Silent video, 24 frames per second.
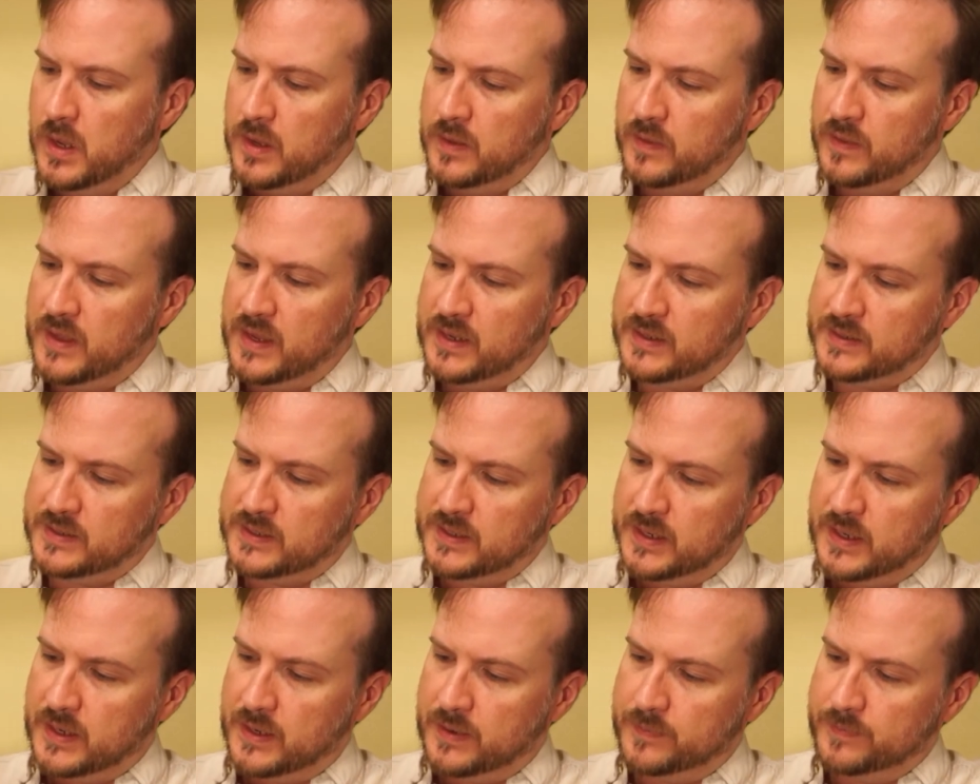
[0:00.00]

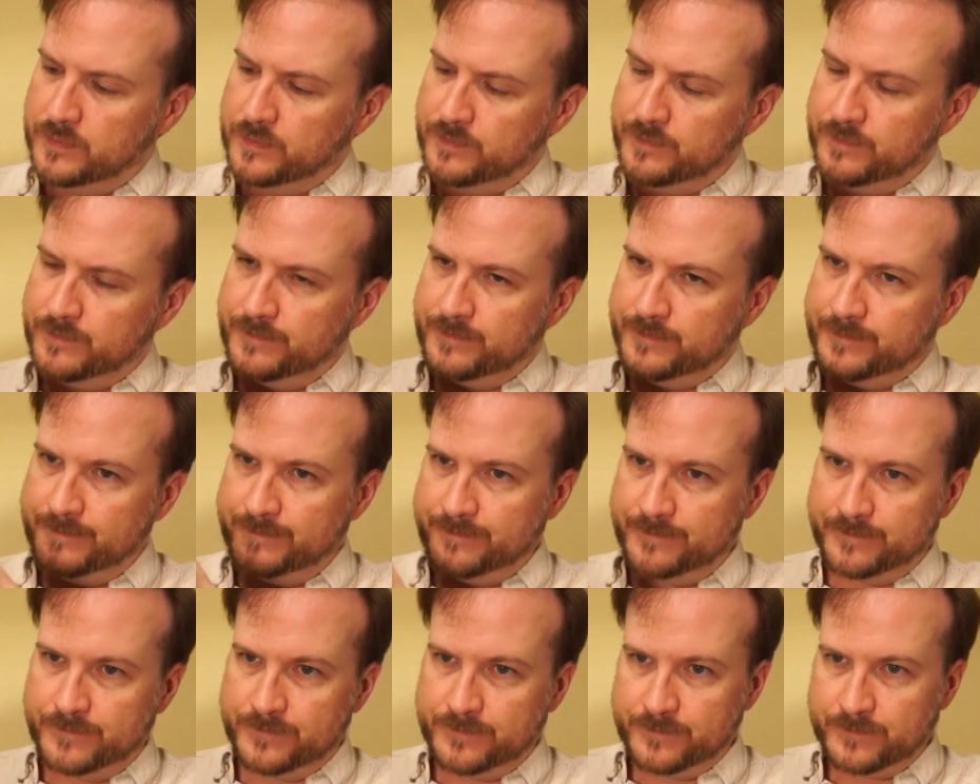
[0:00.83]
that
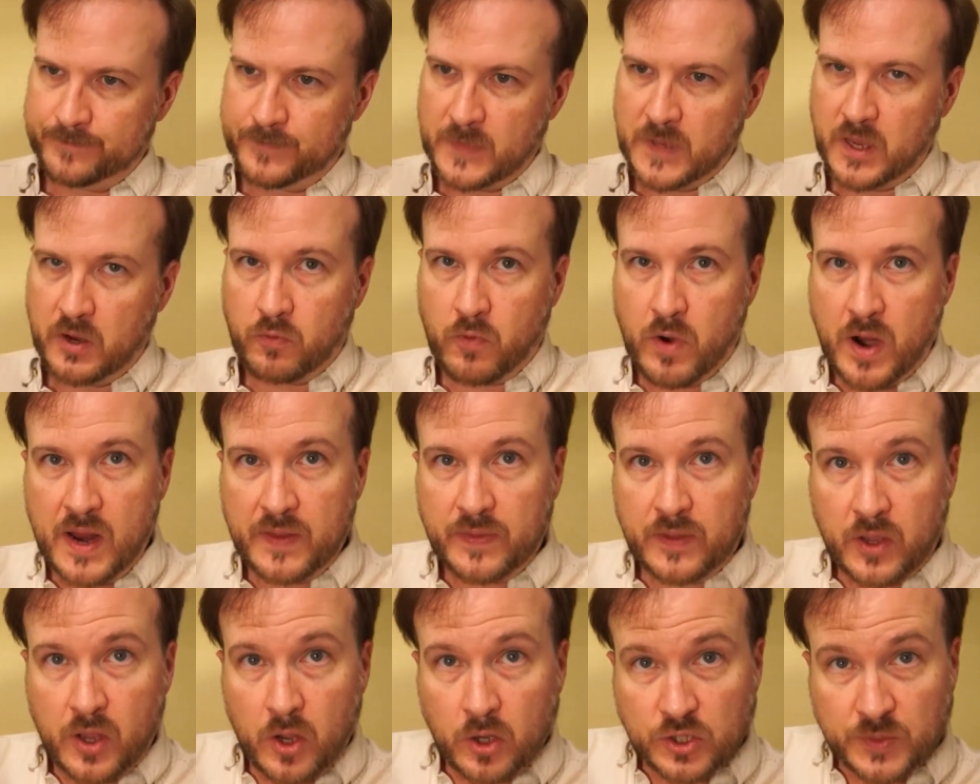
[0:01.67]
Ryan
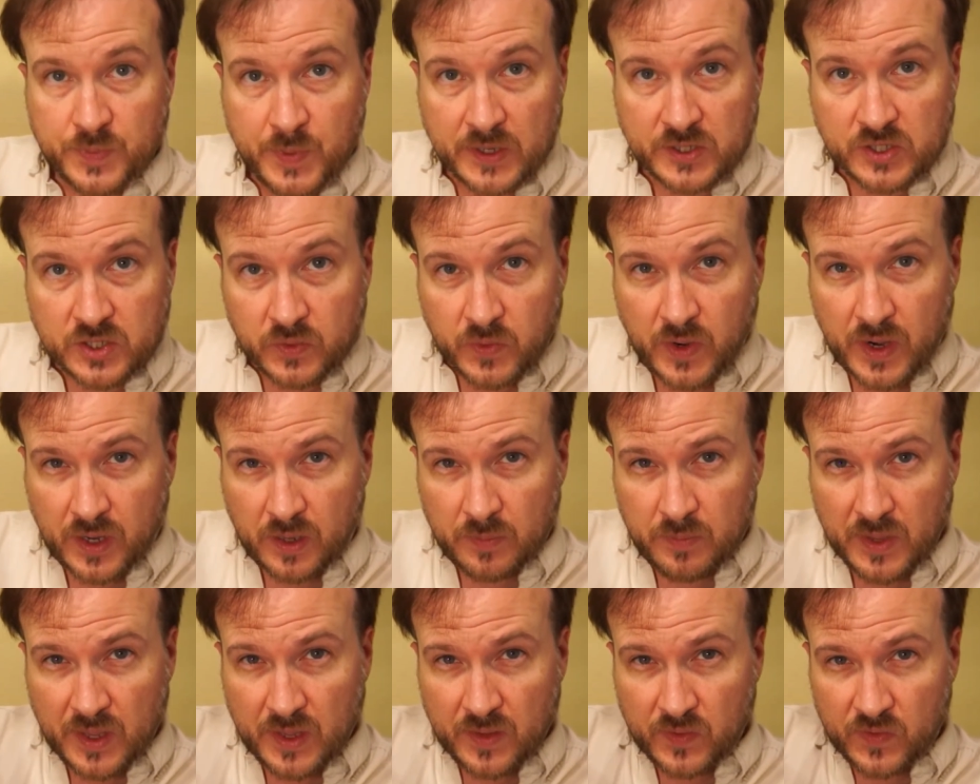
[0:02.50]
the Ghostbuster
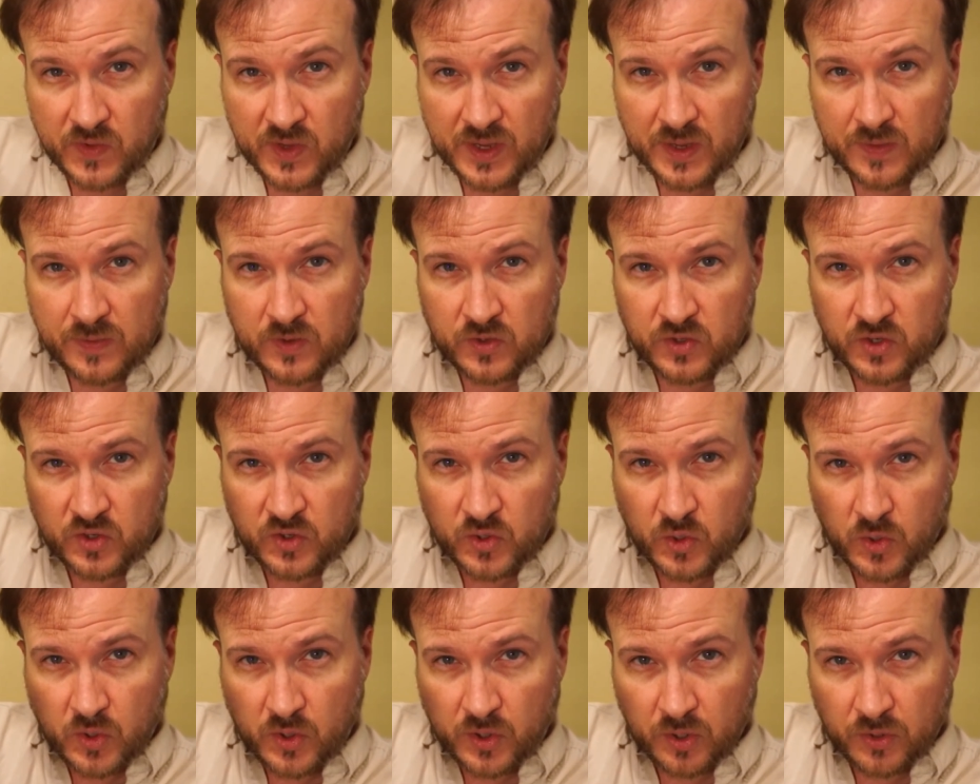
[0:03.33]
recommends in the
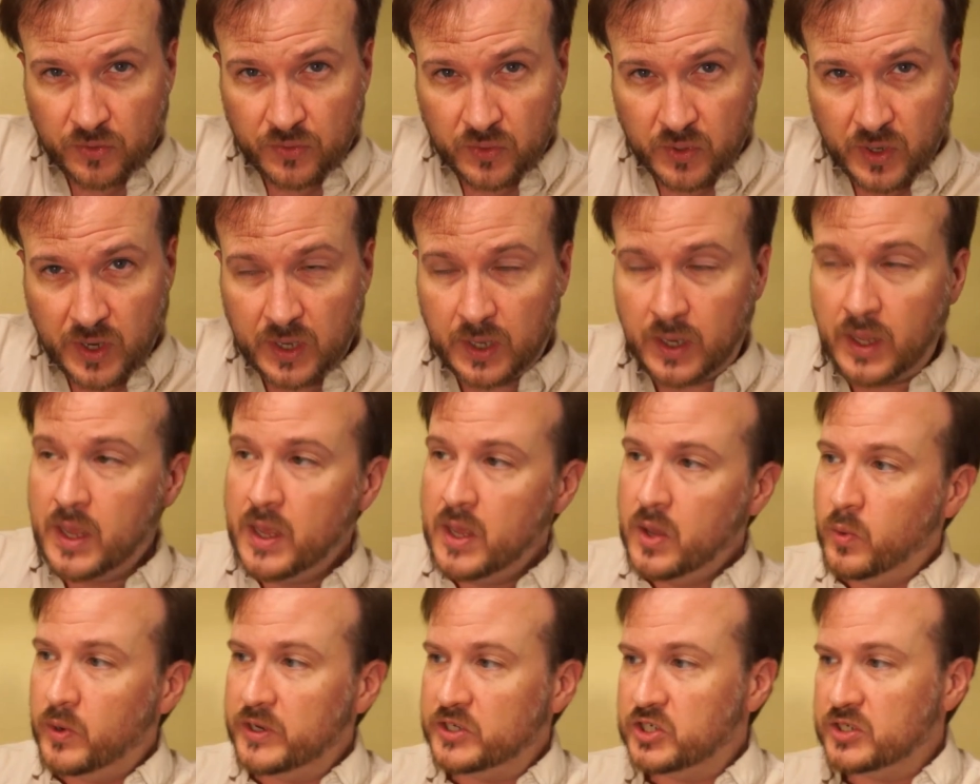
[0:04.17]
tutorial thread,
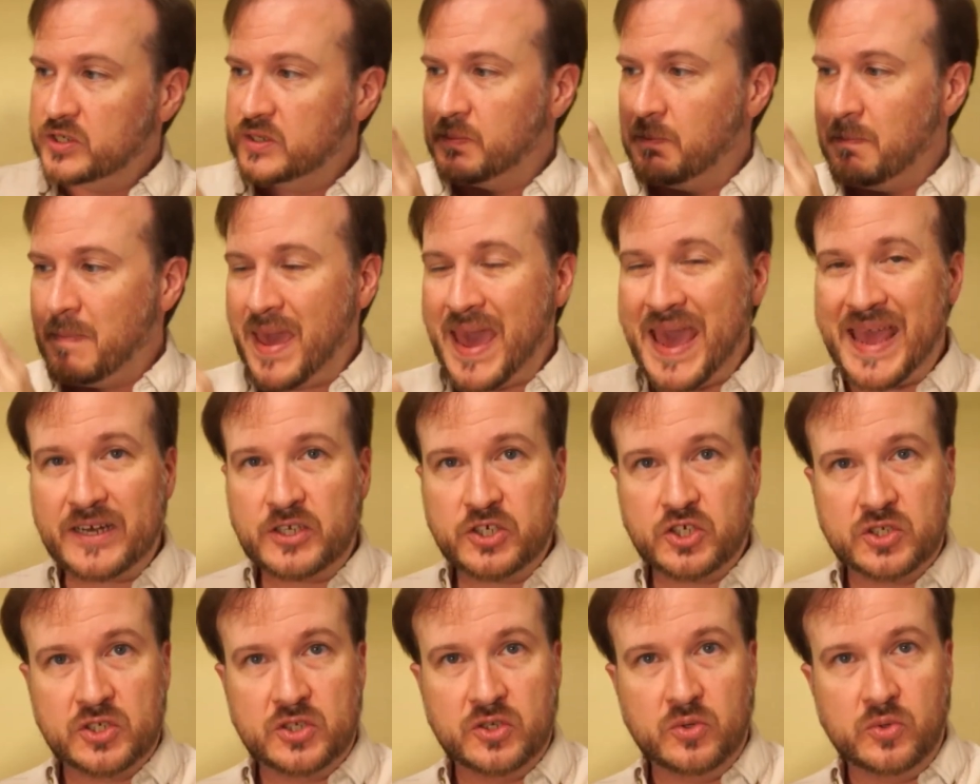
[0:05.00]
which is
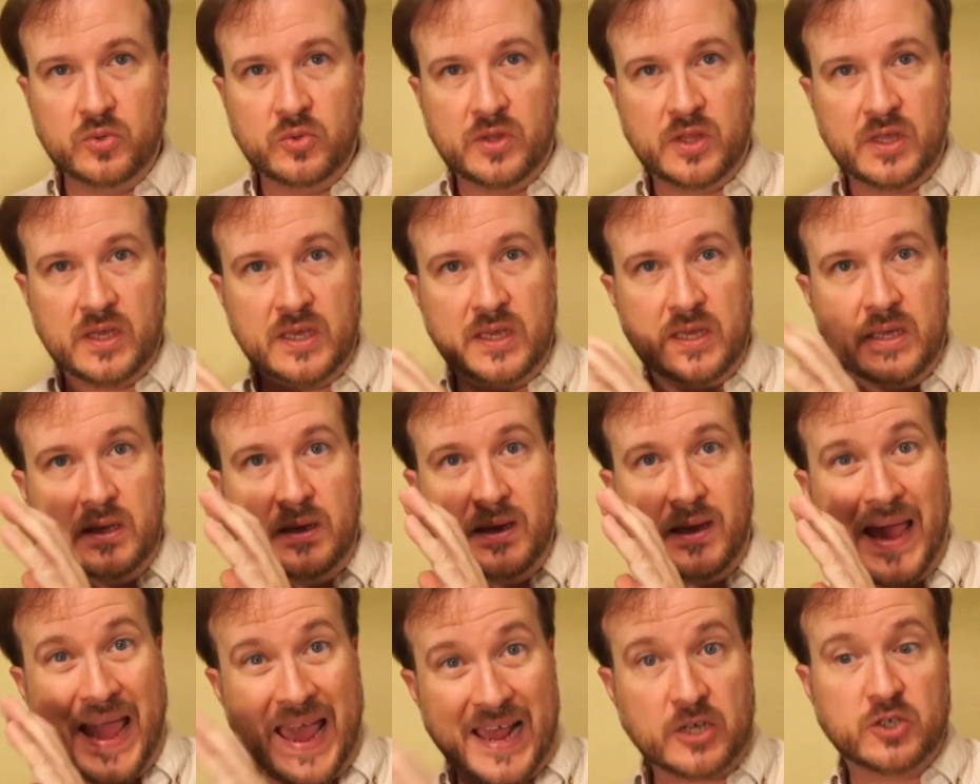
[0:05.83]
matched to
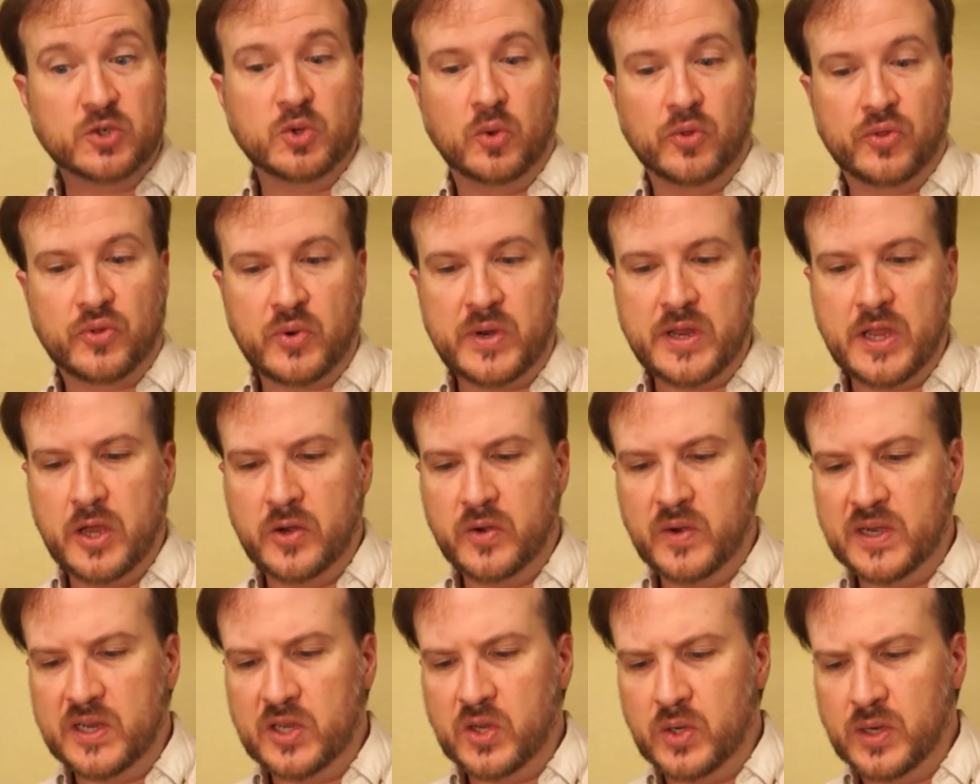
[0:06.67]
the actual
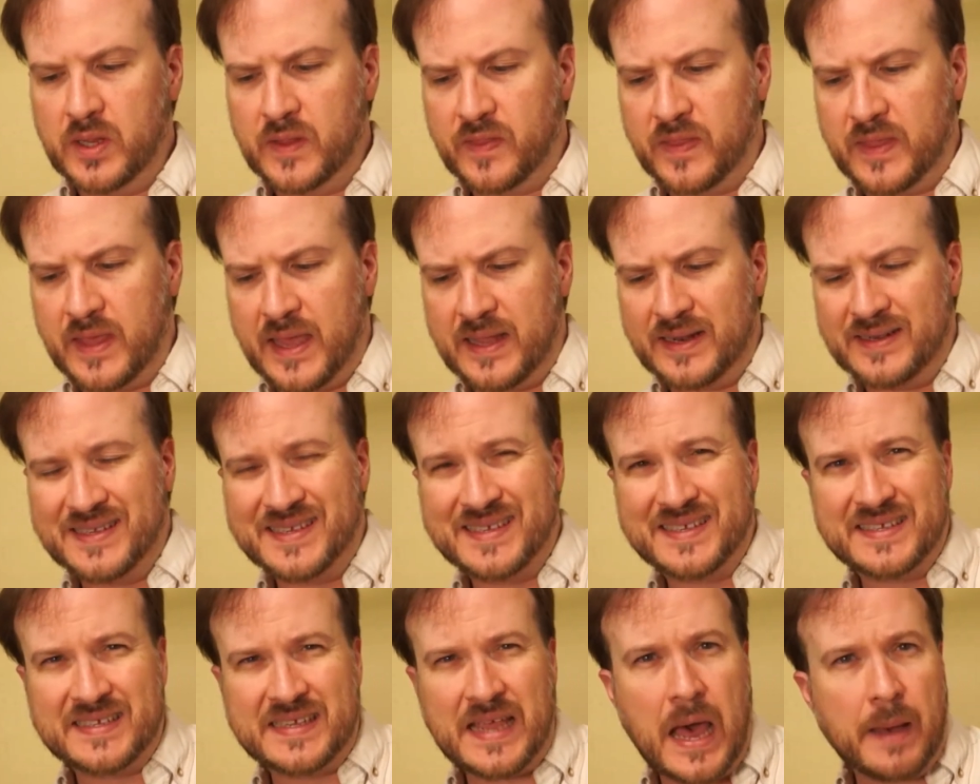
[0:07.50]
300 unit that
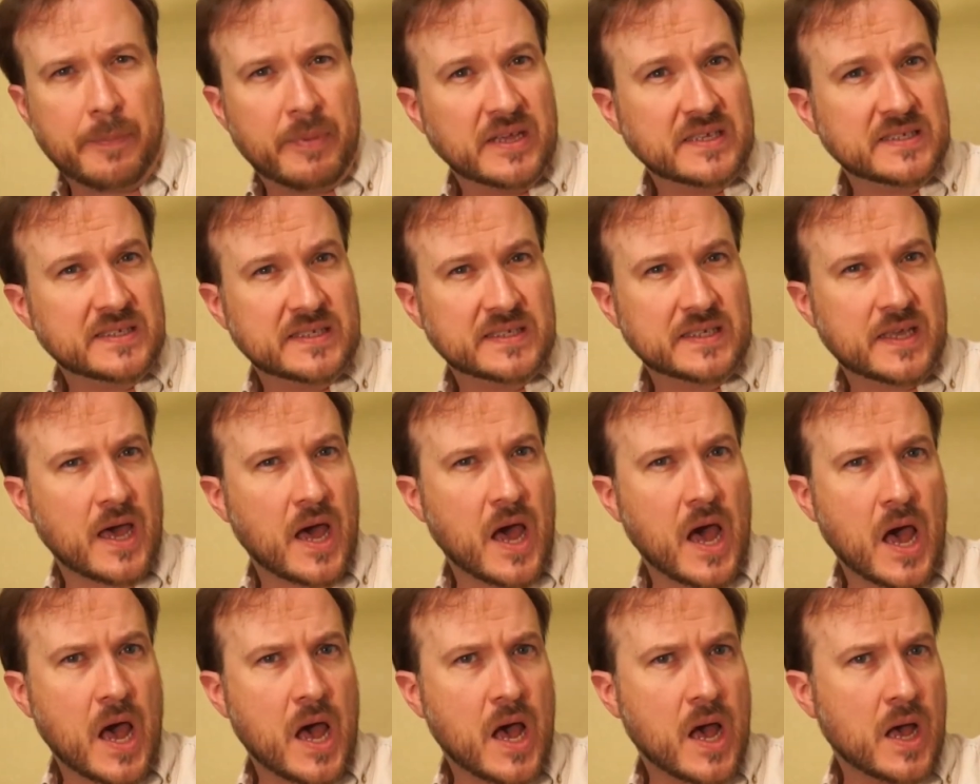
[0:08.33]

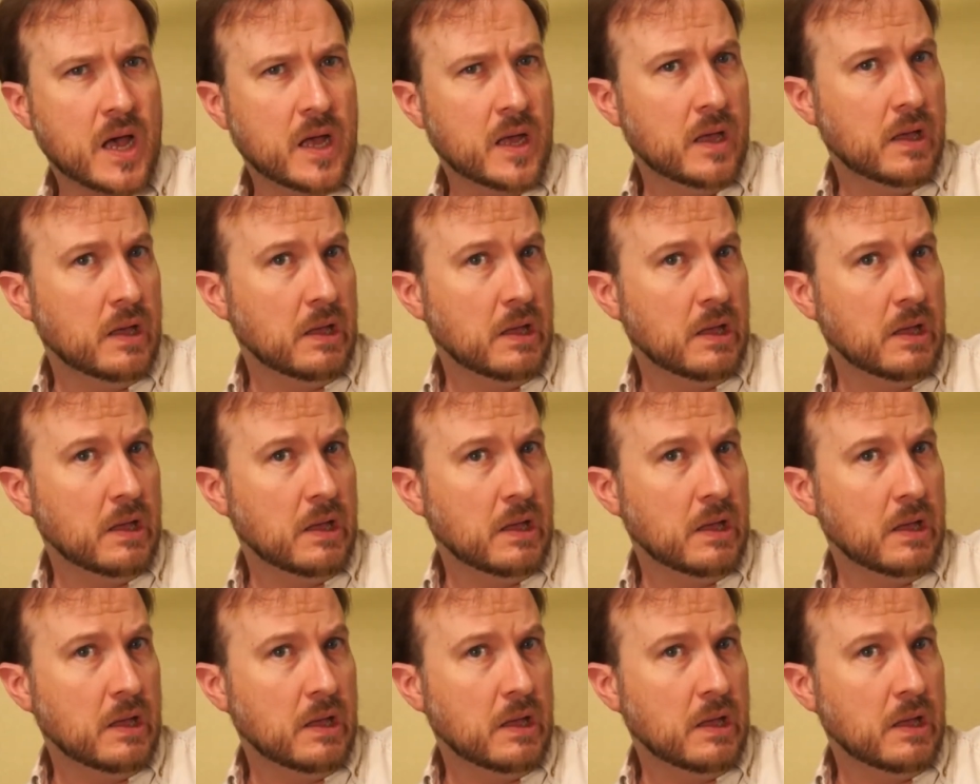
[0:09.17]
Sabaska,